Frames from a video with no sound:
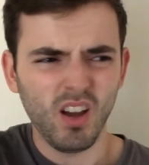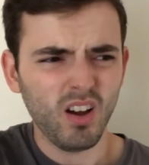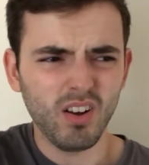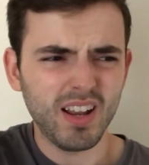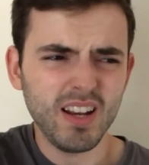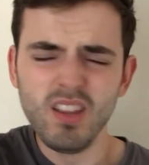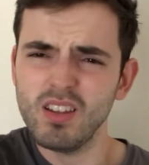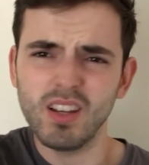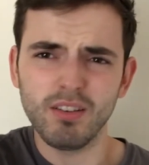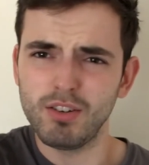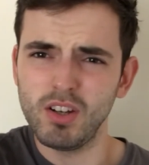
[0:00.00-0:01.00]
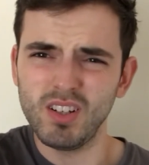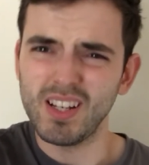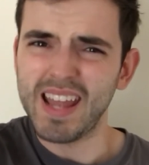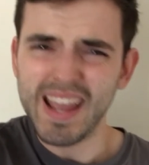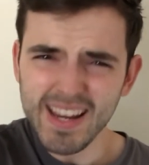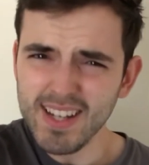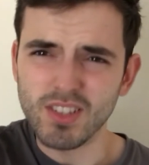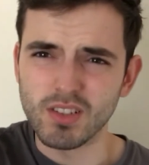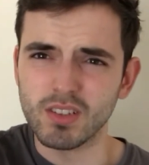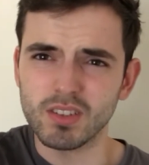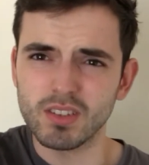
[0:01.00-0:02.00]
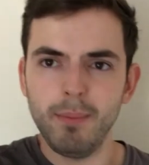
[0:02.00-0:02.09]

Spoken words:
on anything I've heard in ages.